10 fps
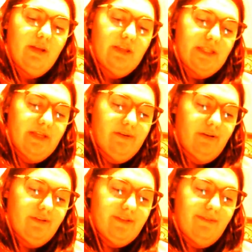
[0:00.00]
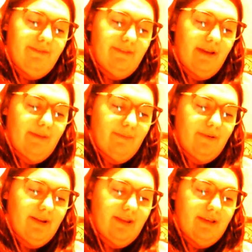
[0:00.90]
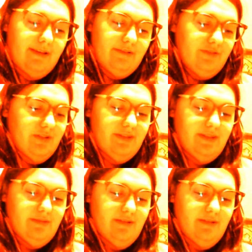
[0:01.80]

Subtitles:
2 yards of fabric, just